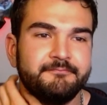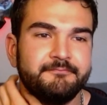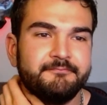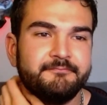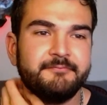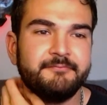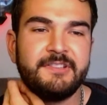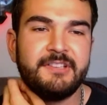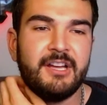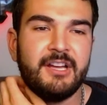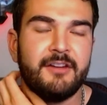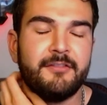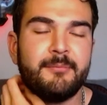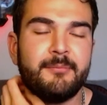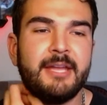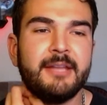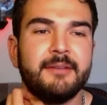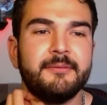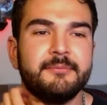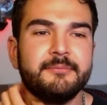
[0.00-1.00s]
It's tough,
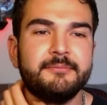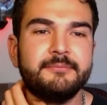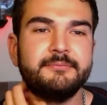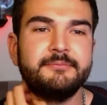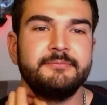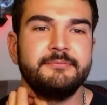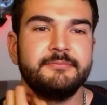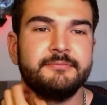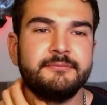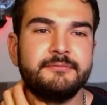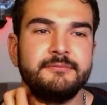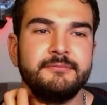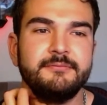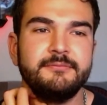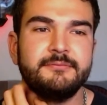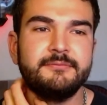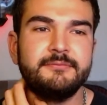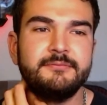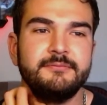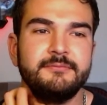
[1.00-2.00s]
man.
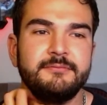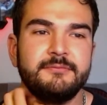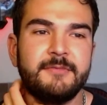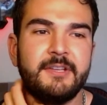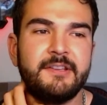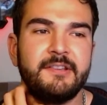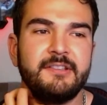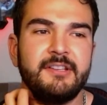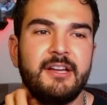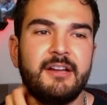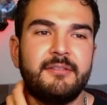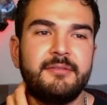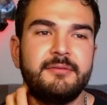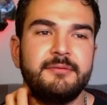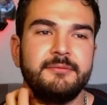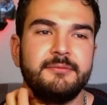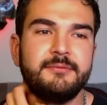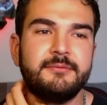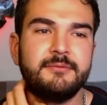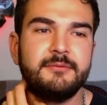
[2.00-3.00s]
It's tough.
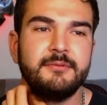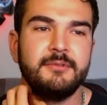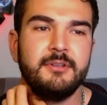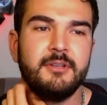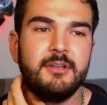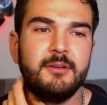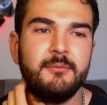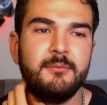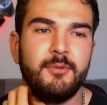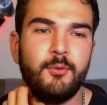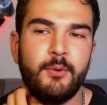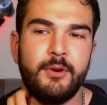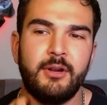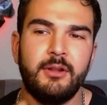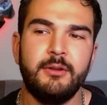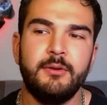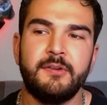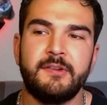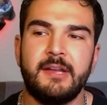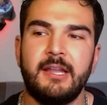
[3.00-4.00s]
But win or
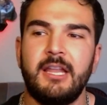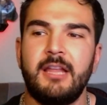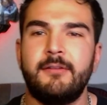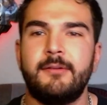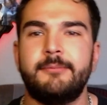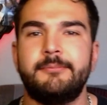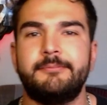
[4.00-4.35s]
lose, I love them.